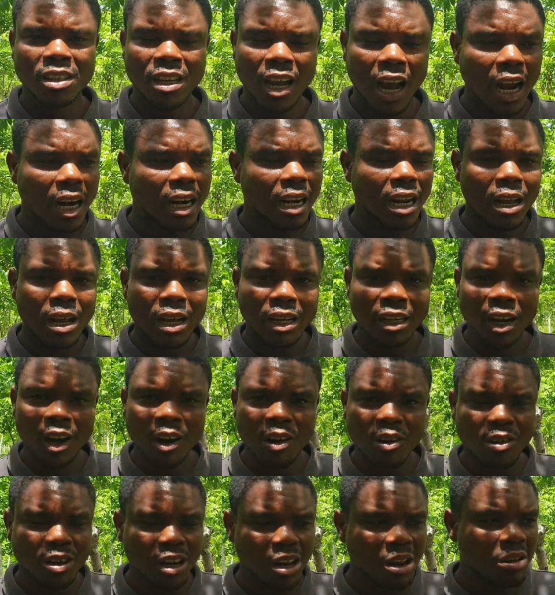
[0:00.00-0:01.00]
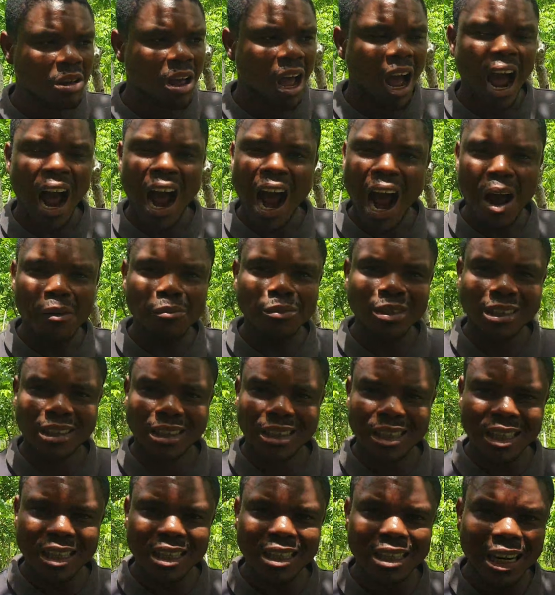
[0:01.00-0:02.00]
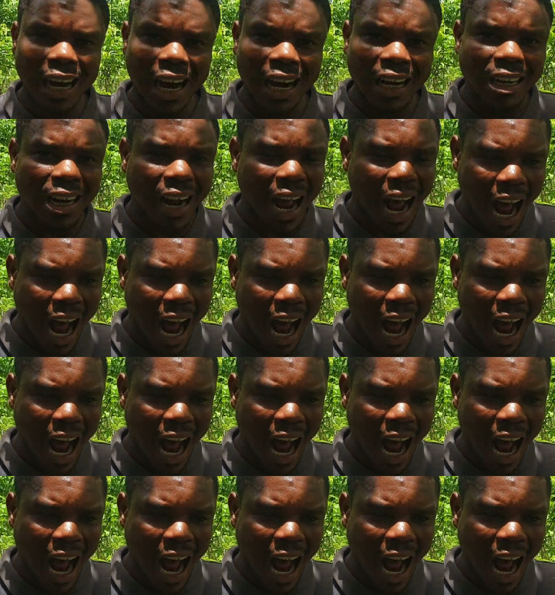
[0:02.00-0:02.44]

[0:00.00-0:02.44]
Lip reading: And I'm seeing that